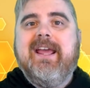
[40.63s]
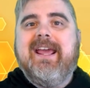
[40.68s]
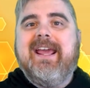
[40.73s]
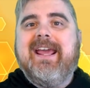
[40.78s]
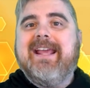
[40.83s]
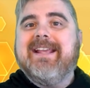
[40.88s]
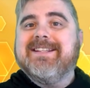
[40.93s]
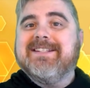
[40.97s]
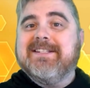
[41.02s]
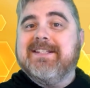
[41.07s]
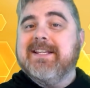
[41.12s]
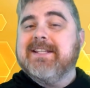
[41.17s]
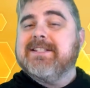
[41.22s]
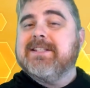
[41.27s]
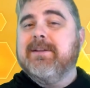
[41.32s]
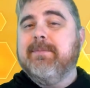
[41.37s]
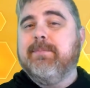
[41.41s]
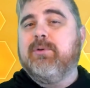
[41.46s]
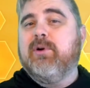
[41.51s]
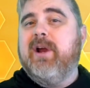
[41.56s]
Is this
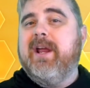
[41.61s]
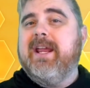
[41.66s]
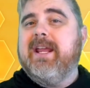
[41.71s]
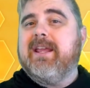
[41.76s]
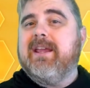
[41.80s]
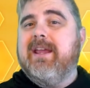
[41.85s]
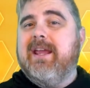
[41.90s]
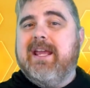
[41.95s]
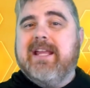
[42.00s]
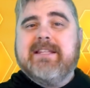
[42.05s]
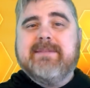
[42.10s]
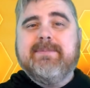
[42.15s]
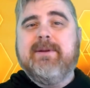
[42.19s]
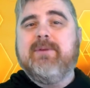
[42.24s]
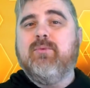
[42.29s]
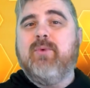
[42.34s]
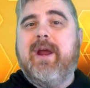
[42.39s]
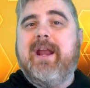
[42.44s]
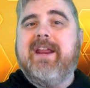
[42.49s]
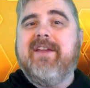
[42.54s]
the break it's
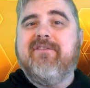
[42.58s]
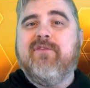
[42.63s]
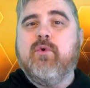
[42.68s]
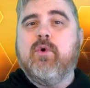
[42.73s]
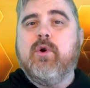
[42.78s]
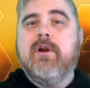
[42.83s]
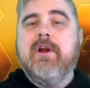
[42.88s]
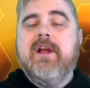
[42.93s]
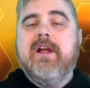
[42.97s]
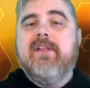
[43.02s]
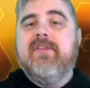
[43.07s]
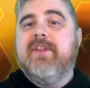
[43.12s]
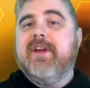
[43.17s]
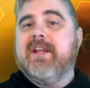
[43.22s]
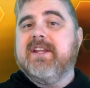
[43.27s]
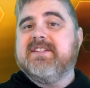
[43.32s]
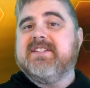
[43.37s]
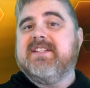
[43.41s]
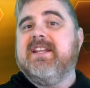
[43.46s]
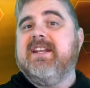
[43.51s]
been waiting for that
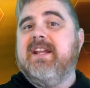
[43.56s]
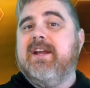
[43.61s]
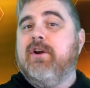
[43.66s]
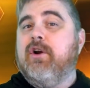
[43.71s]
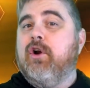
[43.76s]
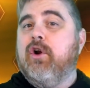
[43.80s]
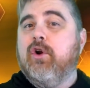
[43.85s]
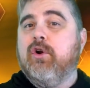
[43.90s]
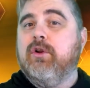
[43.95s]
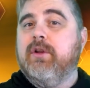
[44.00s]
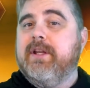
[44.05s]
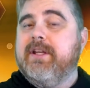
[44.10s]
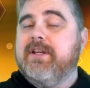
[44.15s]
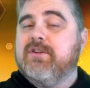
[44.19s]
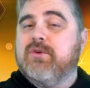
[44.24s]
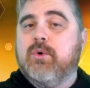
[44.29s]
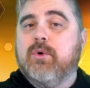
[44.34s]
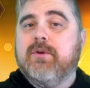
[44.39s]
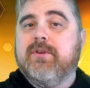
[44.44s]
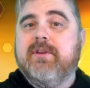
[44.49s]
could send it hurtling
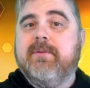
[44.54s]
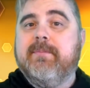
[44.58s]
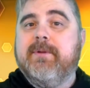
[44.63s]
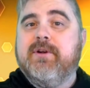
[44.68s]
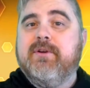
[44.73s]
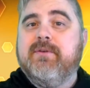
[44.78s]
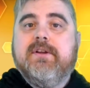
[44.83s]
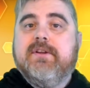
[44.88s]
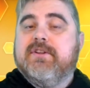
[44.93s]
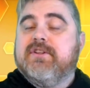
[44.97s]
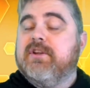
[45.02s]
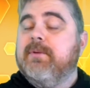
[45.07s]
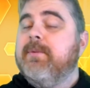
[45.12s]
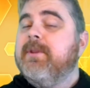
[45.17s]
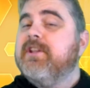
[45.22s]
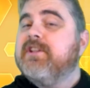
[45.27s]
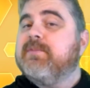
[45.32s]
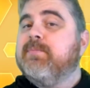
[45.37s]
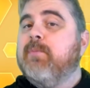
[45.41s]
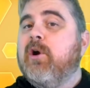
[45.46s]
toward the moon? Some
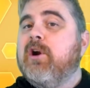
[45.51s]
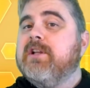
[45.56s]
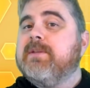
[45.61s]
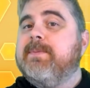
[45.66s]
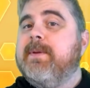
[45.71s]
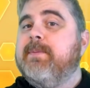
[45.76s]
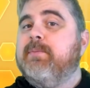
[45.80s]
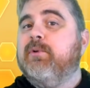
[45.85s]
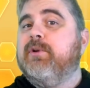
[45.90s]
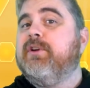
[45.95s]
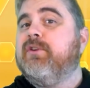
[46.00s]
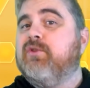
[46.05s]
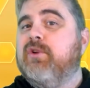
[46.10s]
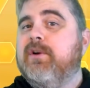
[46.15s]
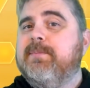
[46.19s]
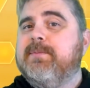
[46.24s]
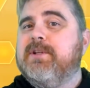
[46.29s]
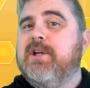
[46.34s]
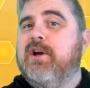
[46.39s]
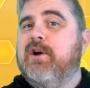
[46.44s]
of the smartest people in
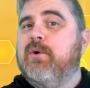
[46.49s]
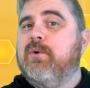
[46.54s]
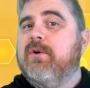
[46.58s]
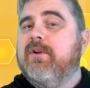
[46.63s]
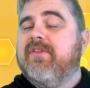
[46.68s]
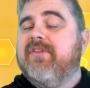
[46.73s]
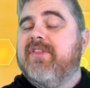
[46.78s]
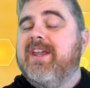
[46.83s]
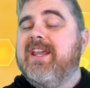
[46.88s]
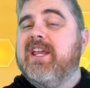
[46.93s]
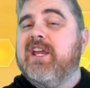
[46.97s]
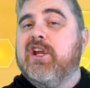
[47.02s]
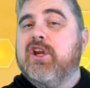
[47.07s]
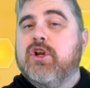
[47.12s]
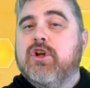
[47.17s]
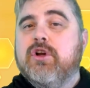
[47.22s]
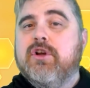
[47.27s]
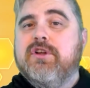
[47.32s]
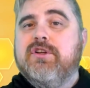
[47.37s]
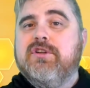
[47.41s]
crypto think
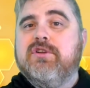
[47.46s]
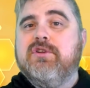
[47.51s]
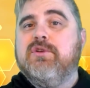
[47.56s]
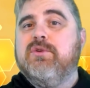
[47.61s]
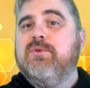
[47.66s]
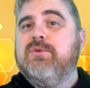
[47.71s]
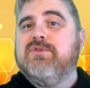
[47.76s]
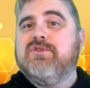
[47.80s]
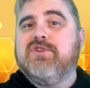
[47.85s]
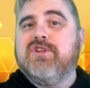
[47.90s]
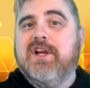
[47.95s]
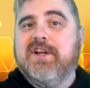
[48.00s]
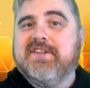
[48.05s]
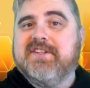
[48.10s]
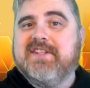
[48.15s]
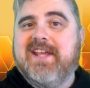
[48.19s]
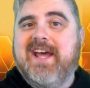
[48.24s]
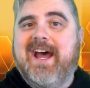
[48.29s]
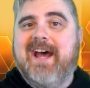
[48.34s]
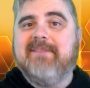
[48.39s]
it could do
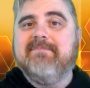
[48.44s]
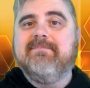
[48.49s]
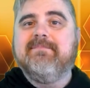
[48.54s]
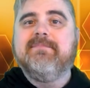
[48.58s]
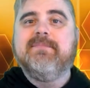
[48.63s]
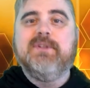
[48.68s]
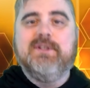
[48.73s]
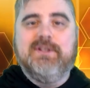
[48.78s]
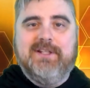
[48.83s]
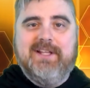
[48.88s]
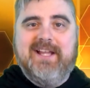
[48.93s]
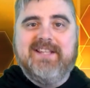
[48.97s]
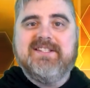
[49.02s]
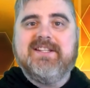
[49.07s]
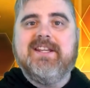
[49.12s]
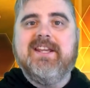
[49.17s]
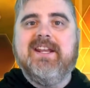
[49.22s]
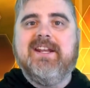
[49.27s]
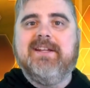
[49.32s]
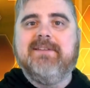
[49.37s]
just that.
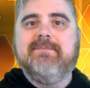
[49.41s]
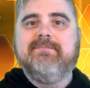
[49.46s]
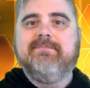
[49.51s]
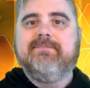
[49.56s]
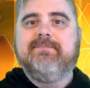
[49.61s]
Let's get it.